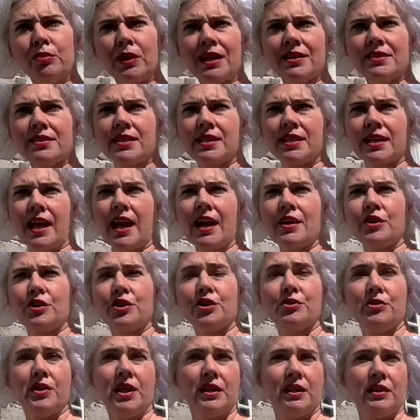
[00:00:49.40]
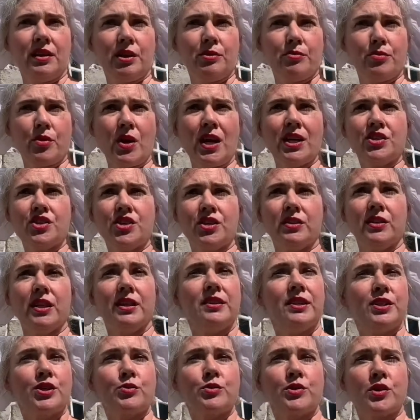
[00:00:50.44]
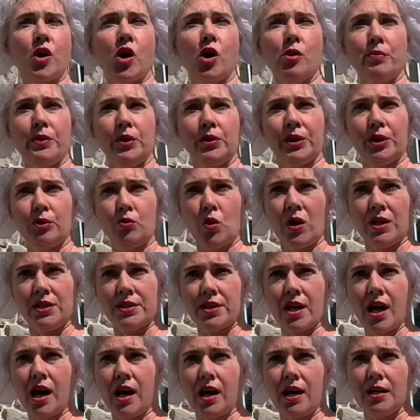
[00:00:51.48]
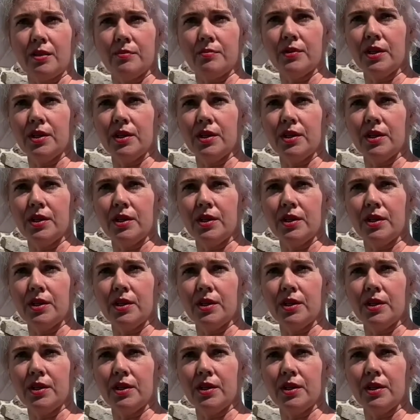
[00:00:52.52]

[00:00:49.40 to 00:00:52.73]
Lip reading: blends together, creating the impression that this was all built at one time.